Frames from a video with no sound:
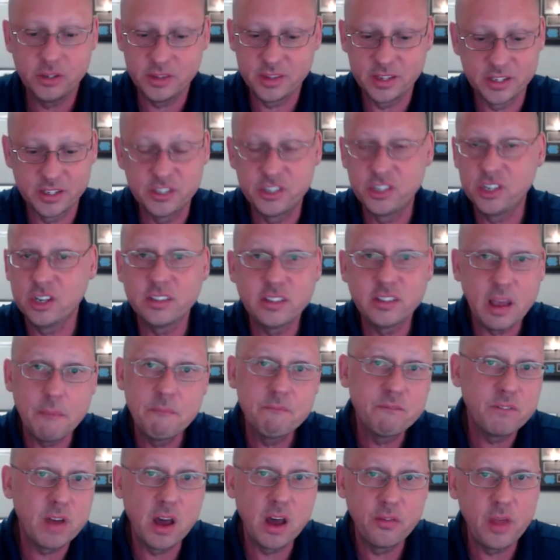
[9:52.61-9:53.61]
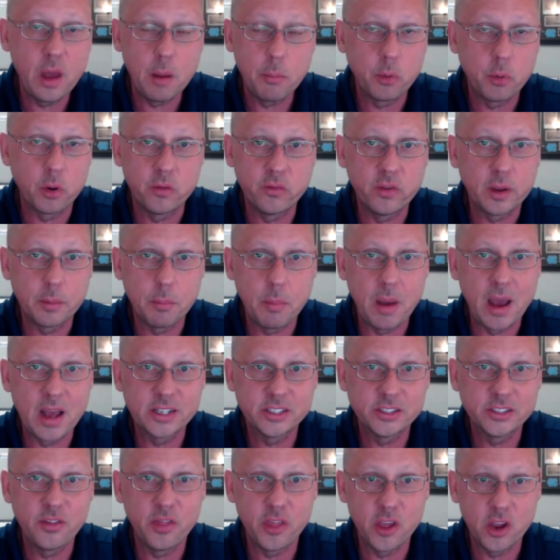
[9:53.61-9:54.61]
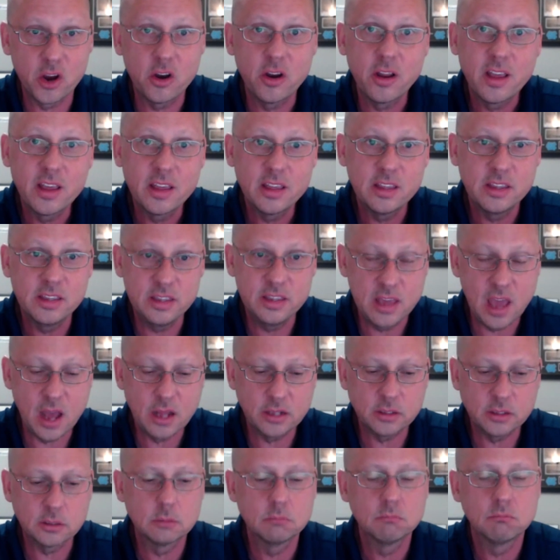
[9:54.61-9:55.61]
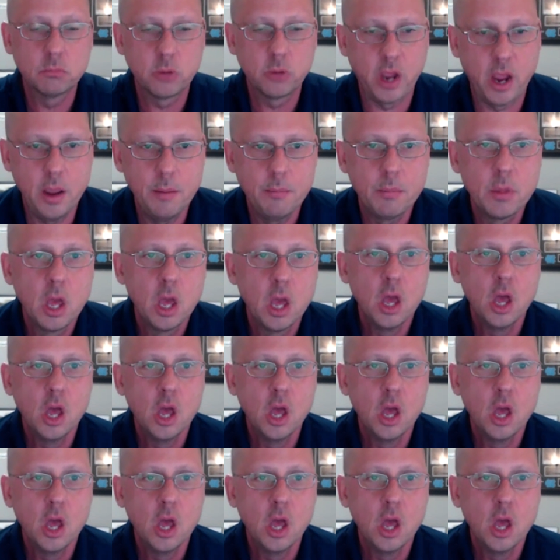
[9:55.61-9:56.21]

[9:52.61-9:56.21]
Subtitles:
They just haven't found that perfect match there yet. Okay.